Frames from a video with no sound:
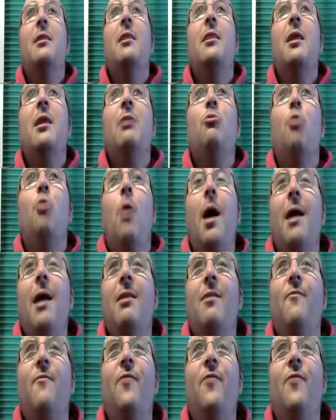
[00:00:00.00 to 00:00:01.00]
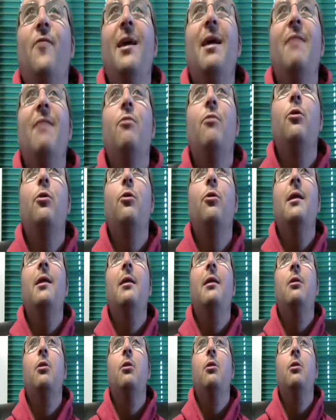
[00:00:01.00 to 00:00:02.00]
They tried to fit everything
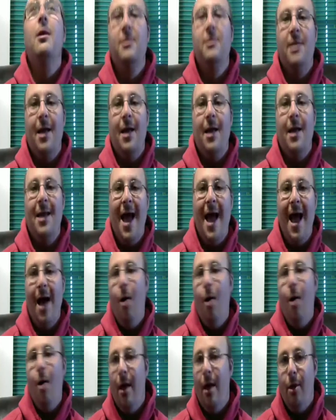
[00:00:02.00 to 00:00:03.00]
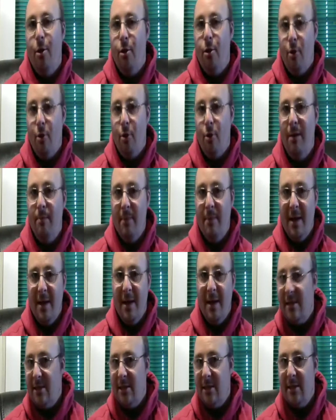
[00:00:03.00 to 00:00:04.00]
in just an hour and 30
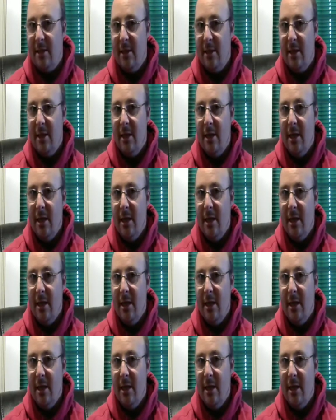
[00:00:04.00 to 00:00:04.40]
minutes.